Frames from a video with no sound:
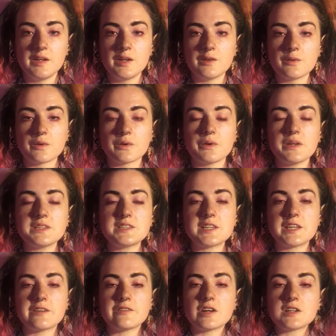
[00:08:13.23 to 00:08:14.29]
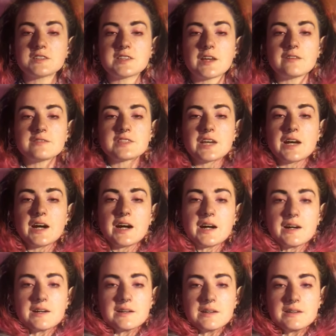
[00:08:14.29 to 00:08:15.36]
We're going to give ourselves a
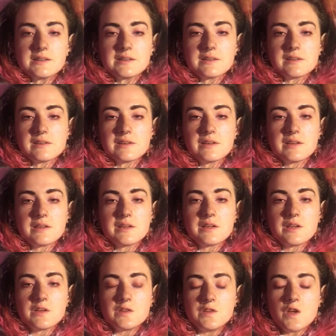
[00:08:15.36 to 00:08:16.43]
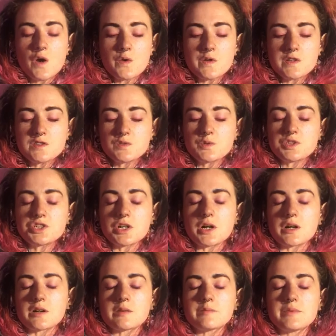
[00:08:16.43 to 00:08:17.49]
hug. Notice which
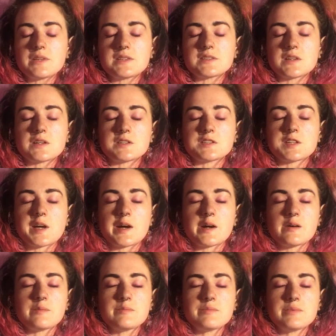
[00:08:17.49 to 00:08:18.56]
arm is on top.